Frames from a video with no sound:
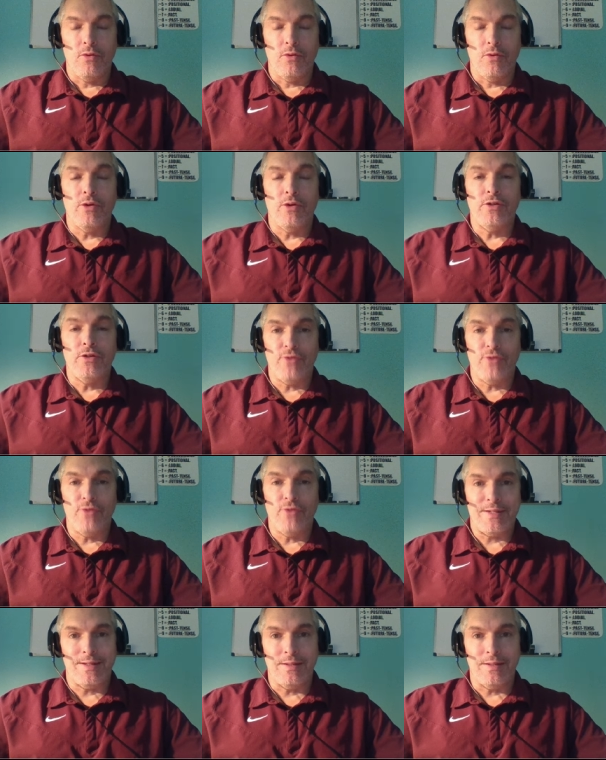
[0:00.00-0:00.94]
or
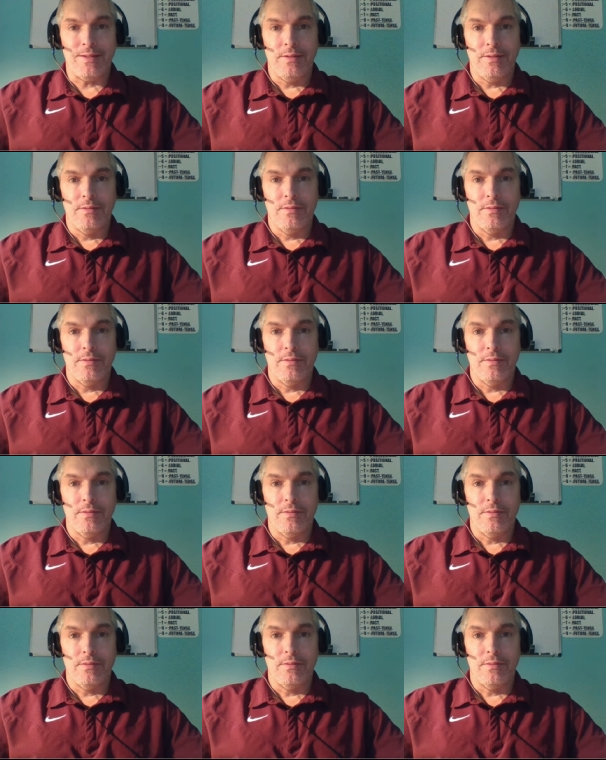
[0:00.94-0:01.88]
addressing
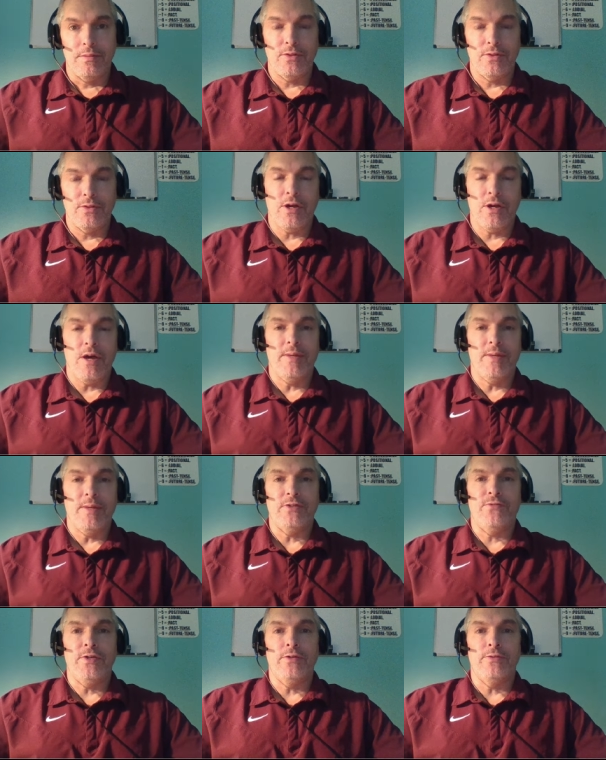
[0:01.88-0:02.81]
the
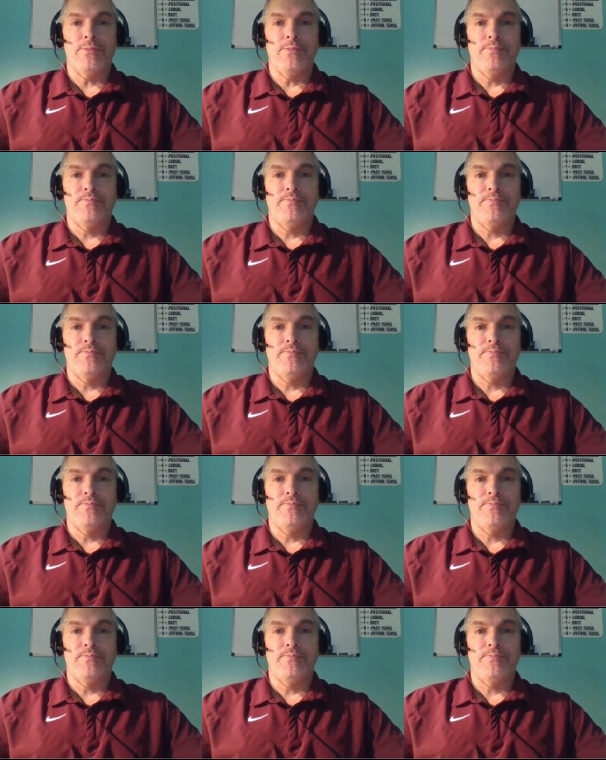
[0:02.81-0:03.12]
comments field,